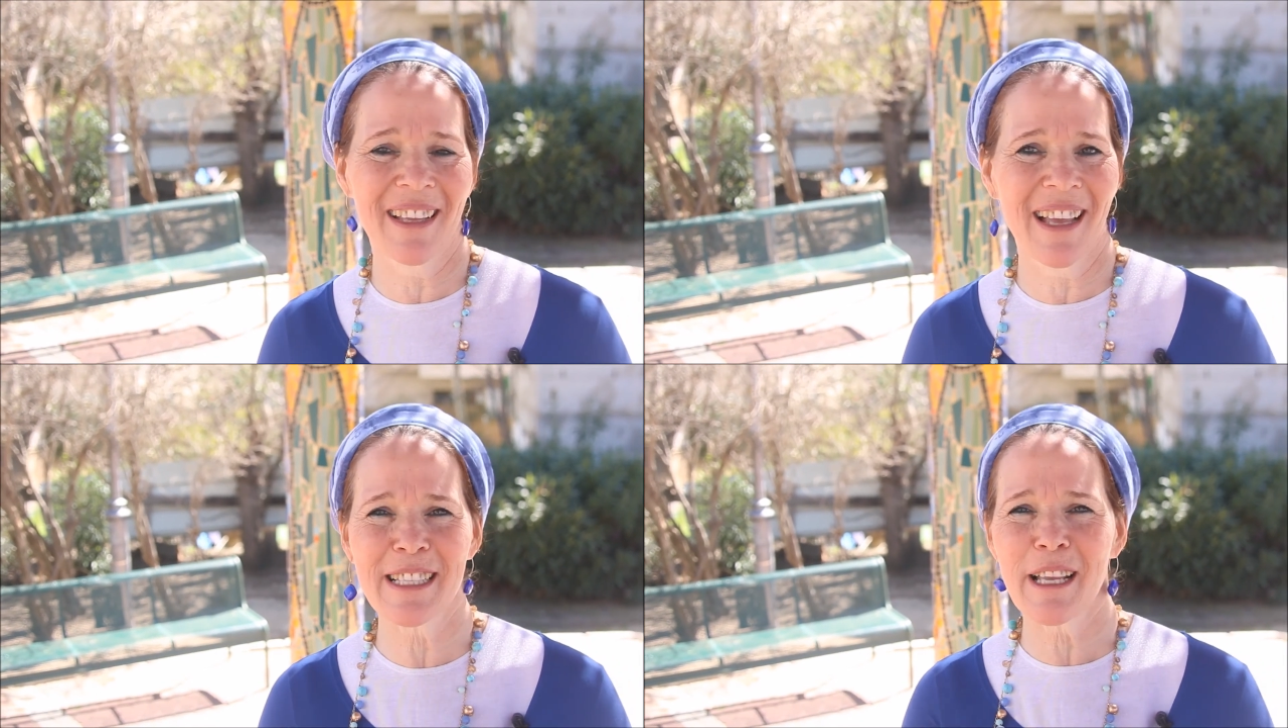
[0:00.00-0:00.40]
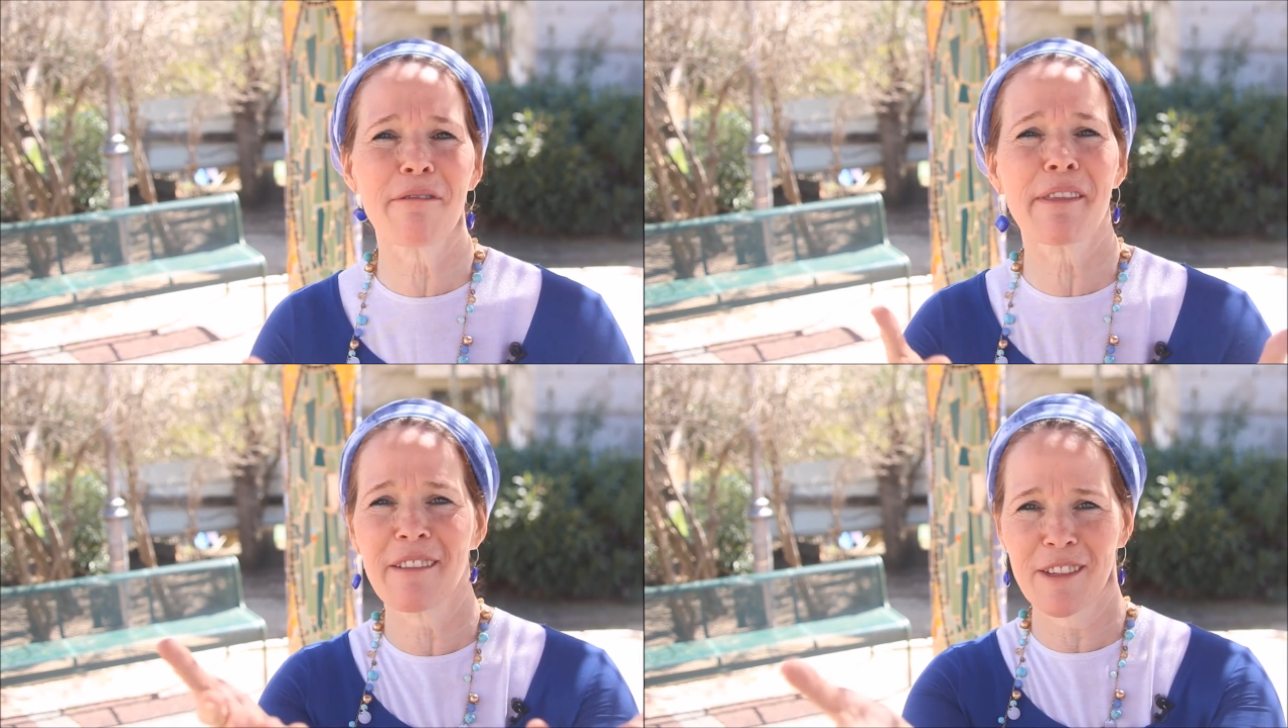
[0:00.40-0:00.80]
has
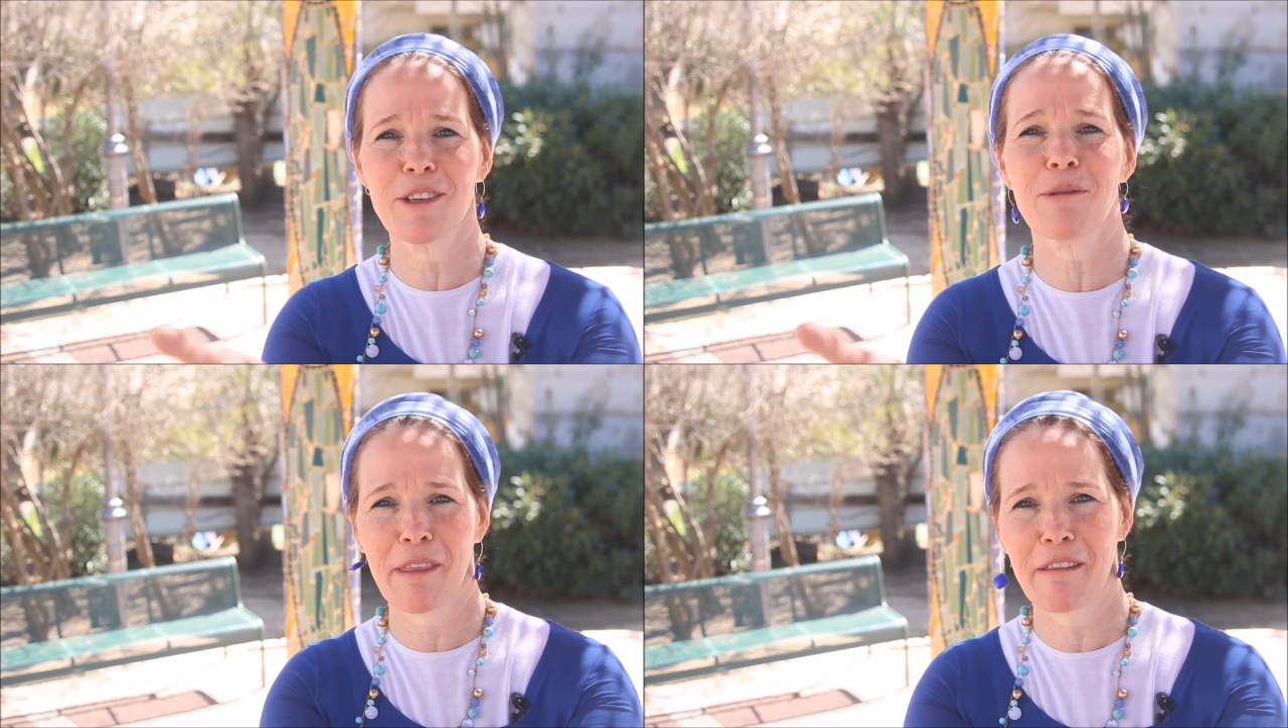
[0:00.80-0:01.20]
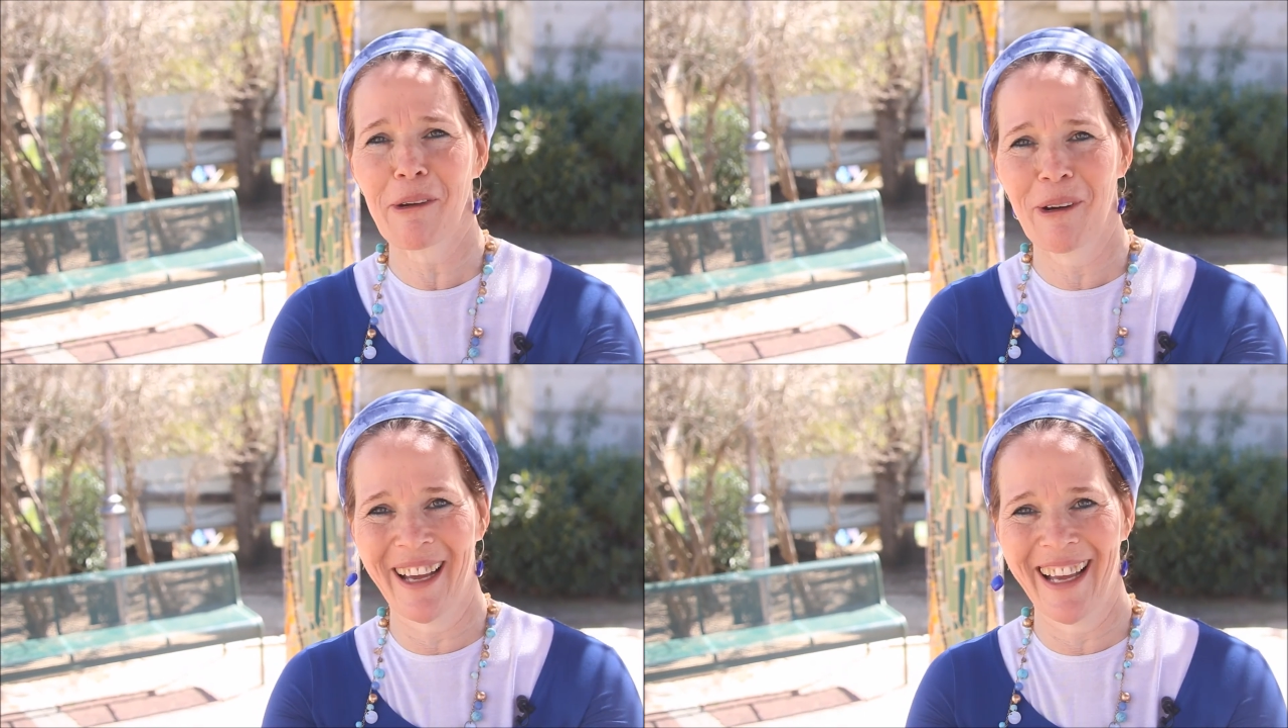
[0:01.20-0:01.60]
everything to do with
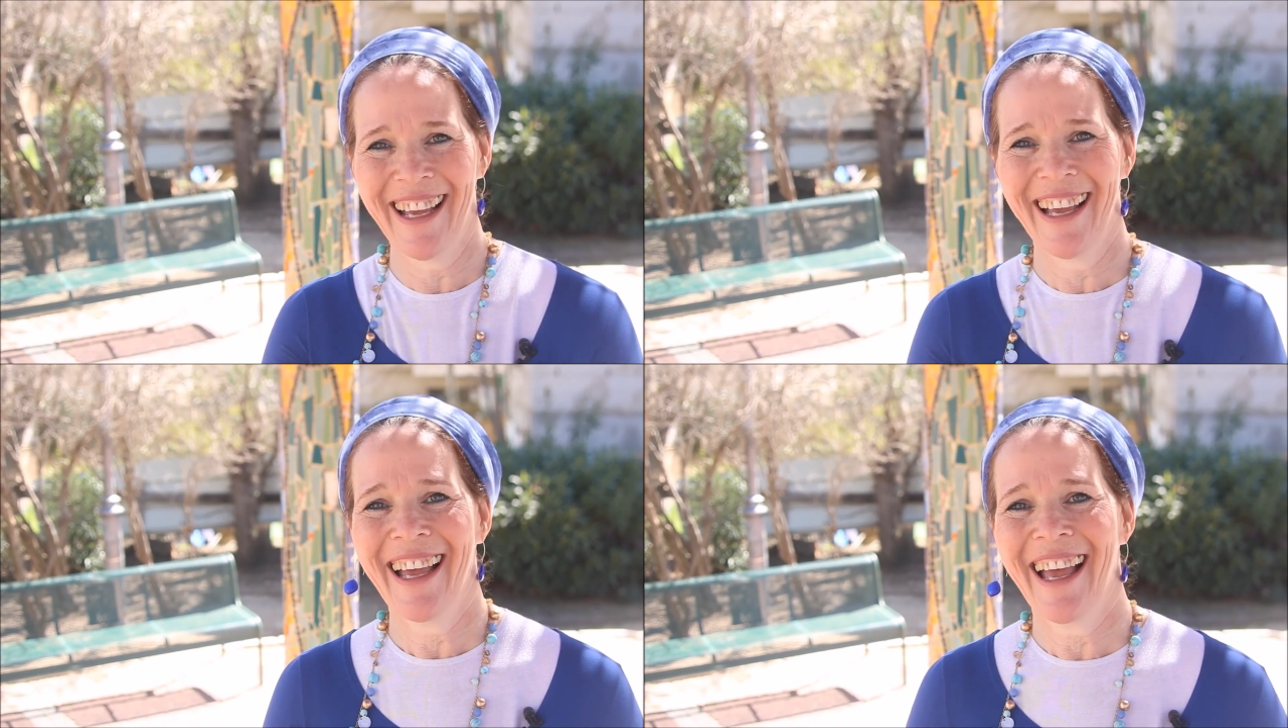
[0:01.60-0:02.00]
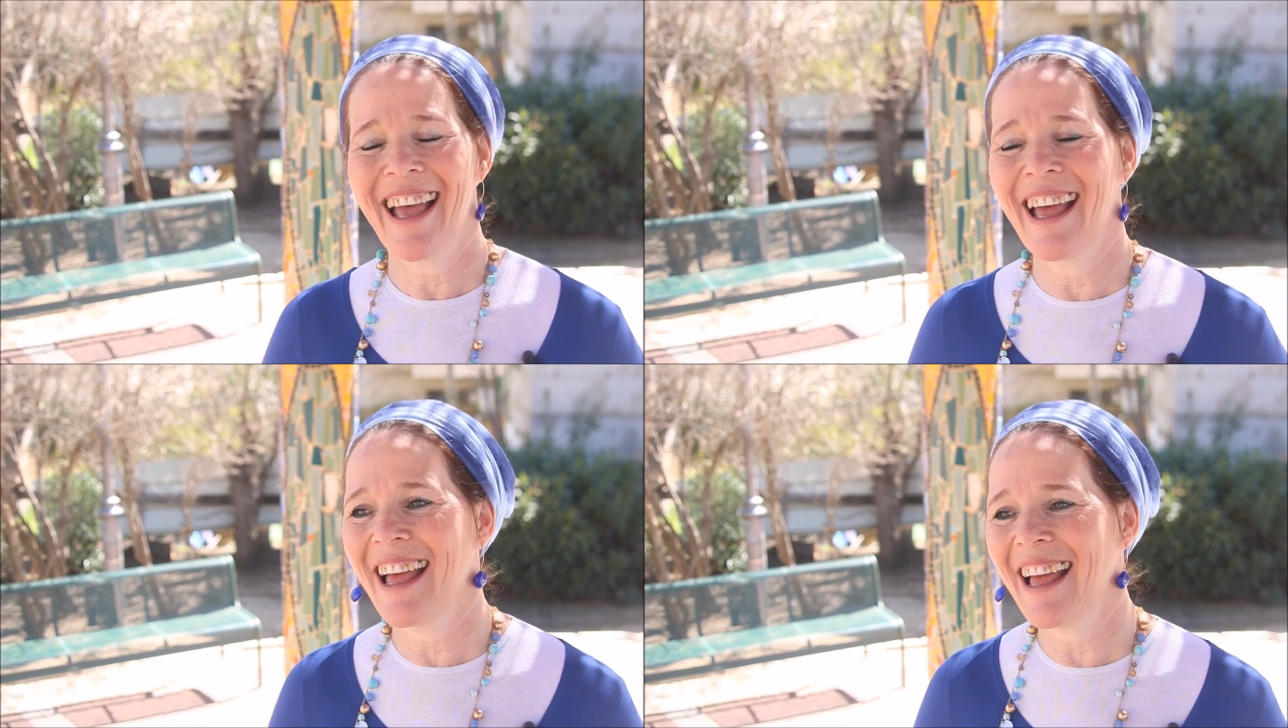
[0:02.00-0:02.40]
you.
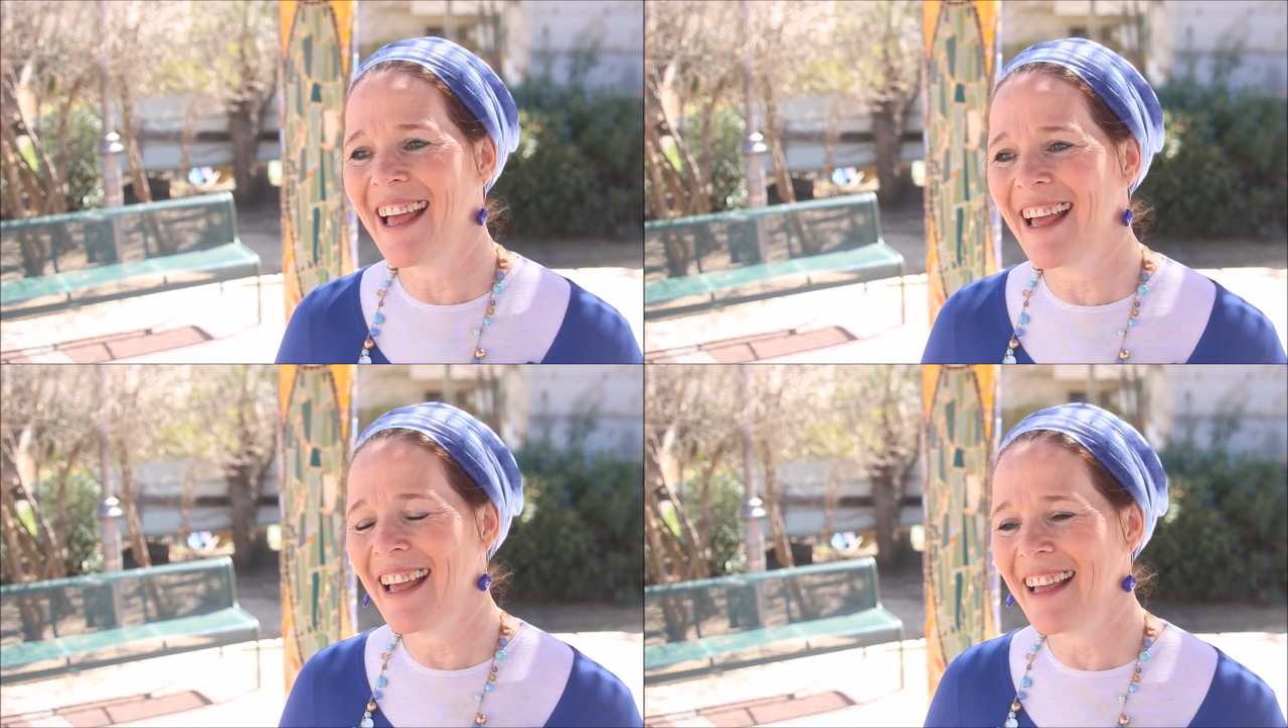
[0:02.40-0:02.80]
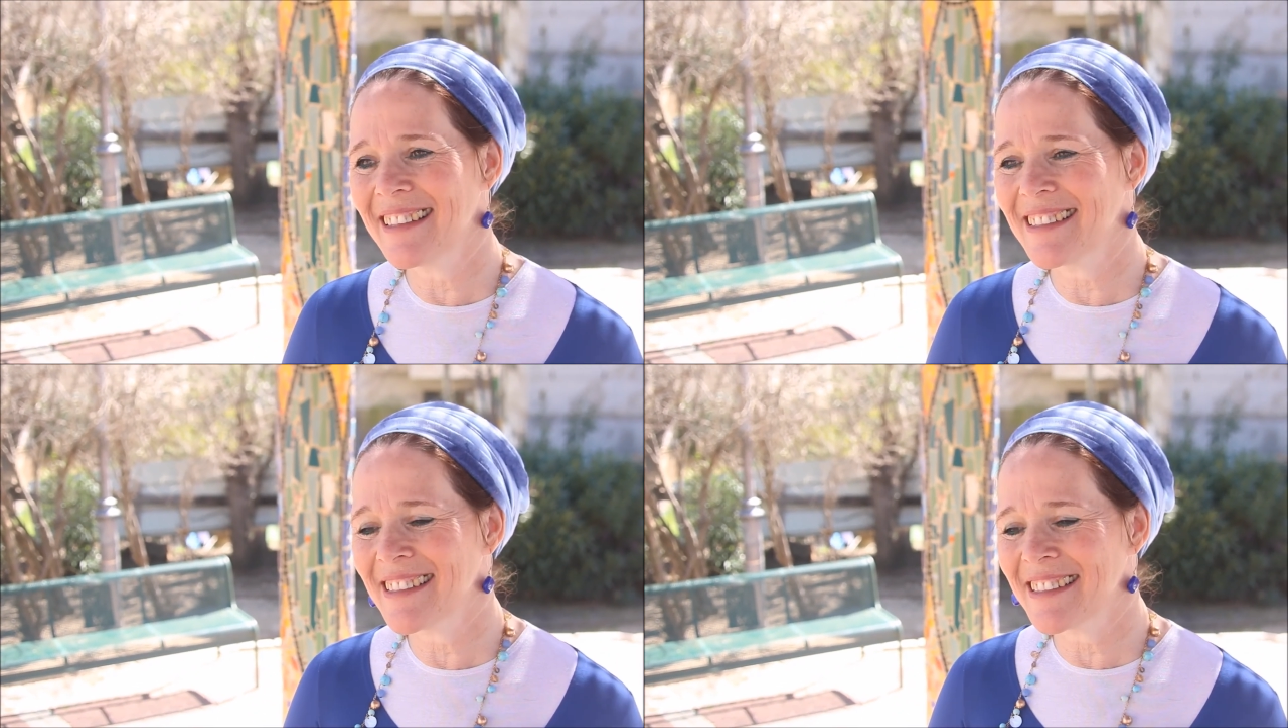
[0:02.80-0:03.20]

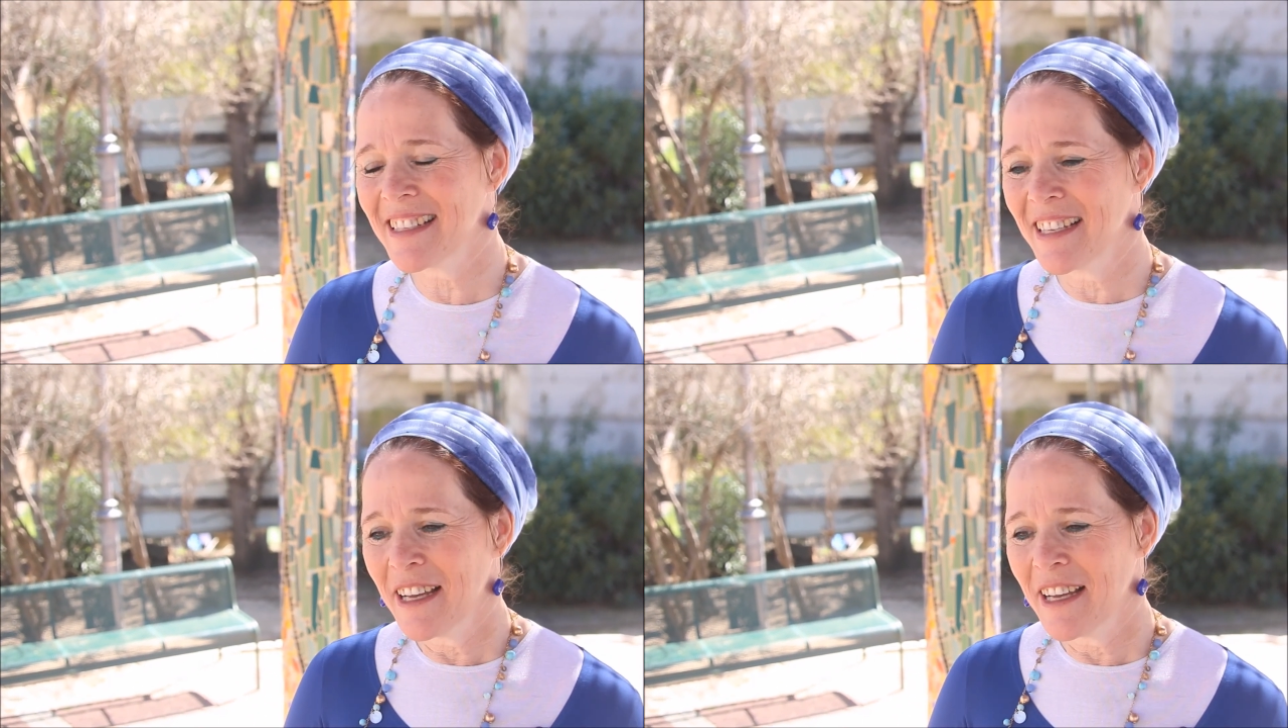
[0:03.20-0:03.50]
And